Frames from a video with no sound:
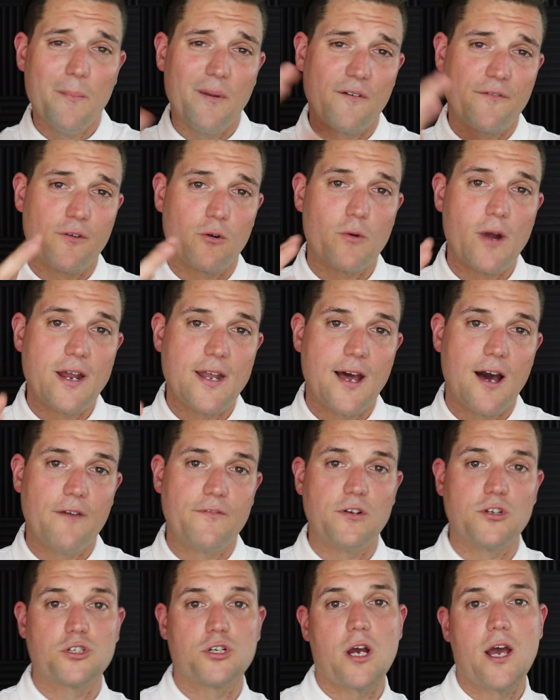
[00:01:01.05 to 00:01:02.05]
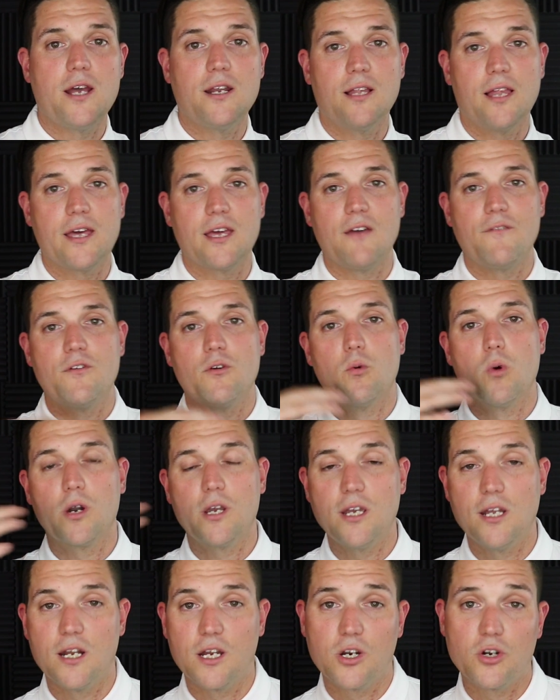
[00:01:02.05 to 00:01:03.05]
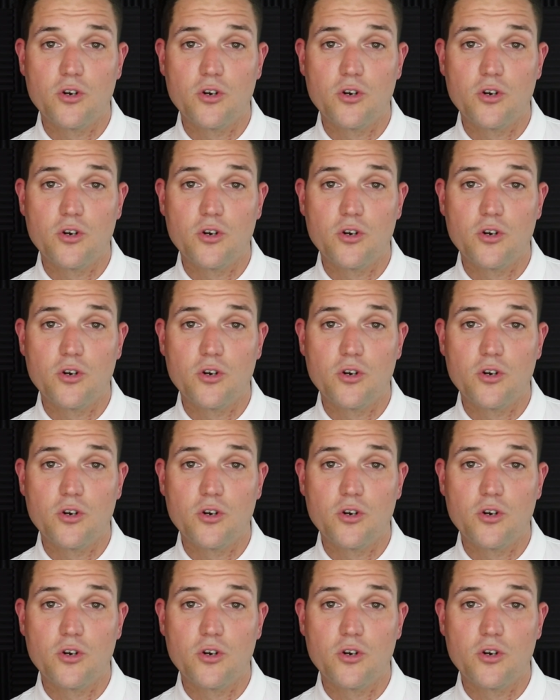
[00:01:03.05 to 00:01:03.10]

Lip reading: But for right now, if you're trying to, like, if you're working in a